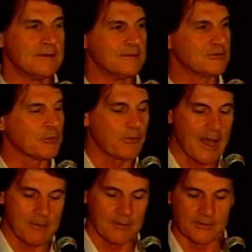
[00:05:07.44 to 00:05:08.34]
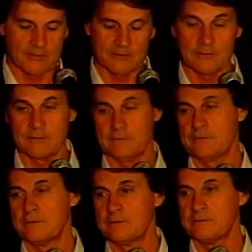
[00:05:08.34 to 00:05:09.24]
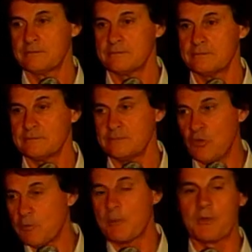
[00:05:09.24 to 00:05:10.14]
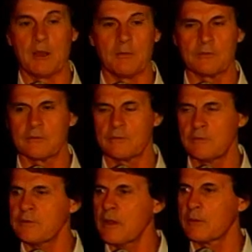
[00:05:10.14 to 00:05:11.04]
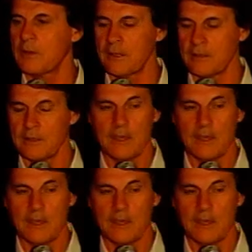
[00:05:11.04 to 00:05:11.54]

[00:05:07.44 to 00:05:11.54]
what's your problem? I says, you're my problem. He says, what are you talking about?